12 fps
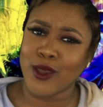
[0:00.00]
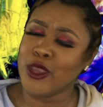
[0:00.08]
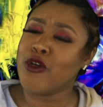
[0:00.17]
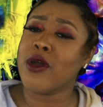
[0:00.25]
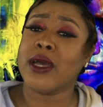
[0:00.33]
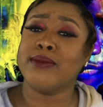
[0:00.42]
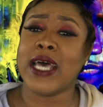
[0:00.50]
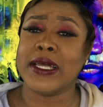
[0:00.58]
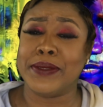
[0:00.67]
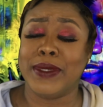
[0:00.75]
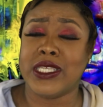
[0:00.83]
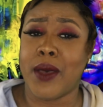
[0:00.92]
You gonna come
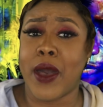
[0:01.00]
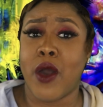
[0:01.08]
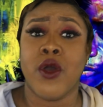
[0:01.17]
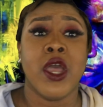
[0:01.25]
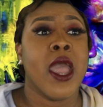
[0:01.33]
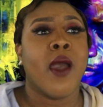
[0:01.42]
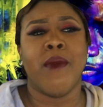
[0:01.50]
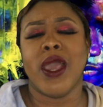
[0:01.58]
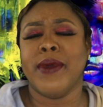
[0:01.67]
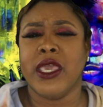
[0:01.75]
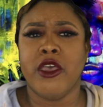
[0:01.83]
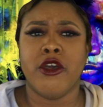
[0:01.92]
talk to me, talk about
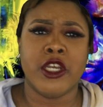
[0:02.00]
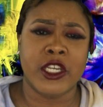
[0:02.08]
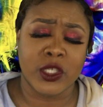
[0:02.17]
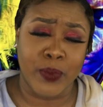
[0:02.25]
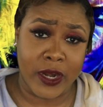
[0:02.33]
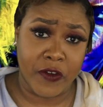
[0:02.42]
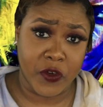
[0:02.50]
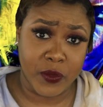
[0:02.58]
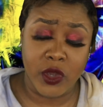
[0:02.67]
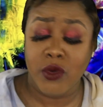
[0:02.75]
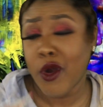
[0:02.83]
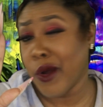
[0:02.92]
maybe he heard it's better from you,